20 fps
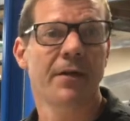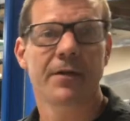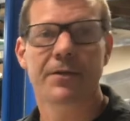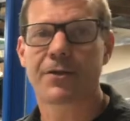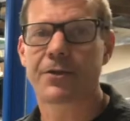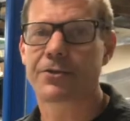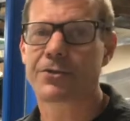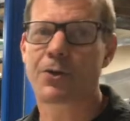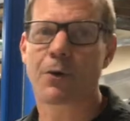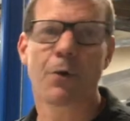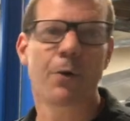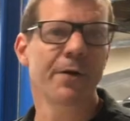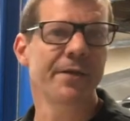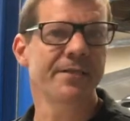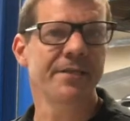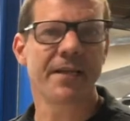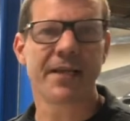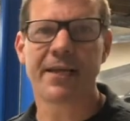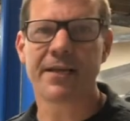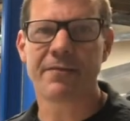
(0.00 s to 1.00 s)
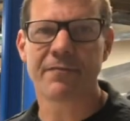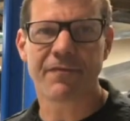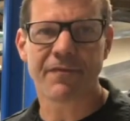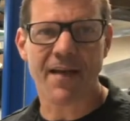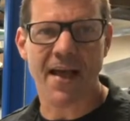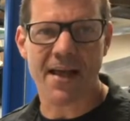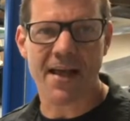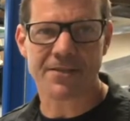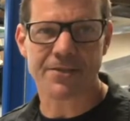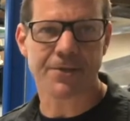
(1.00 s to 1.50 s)
There's always a hidden
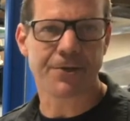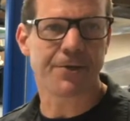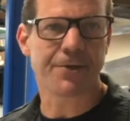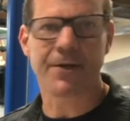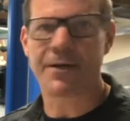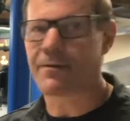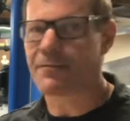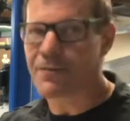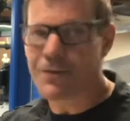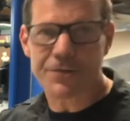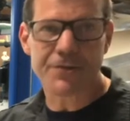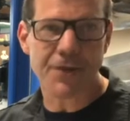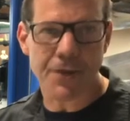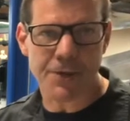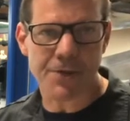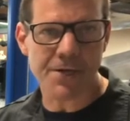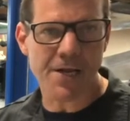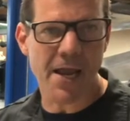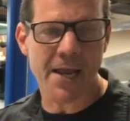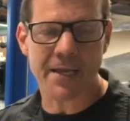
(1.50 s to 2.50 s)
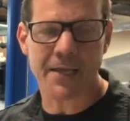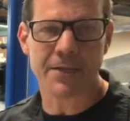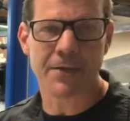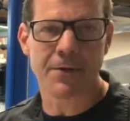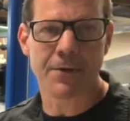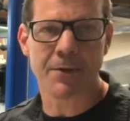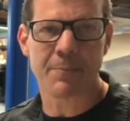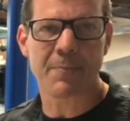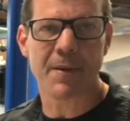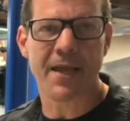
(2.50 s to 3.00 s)
fastener, and if you start yanking on
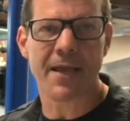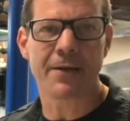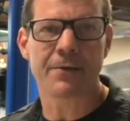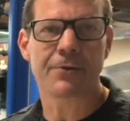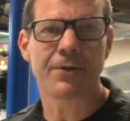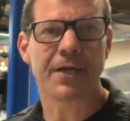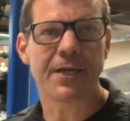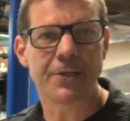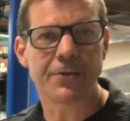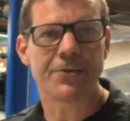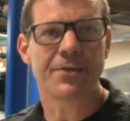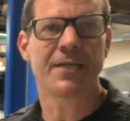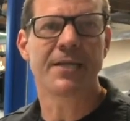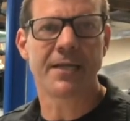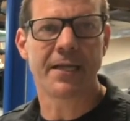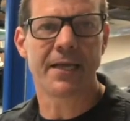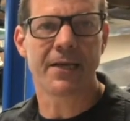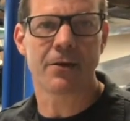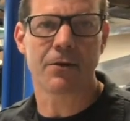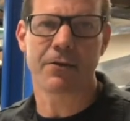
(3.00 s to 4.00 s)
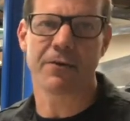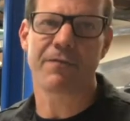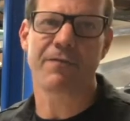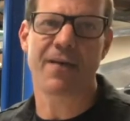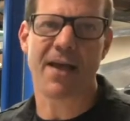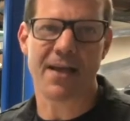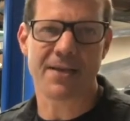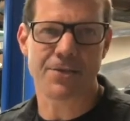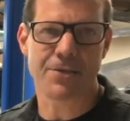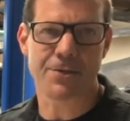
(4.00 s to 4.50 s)
a panel and you didn't get all the
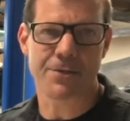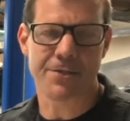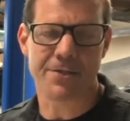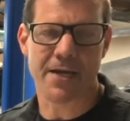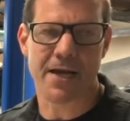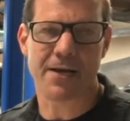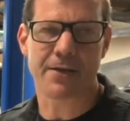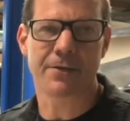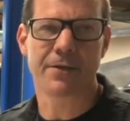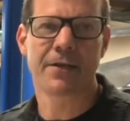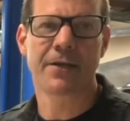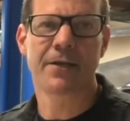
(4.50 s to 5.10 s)
fasteners out,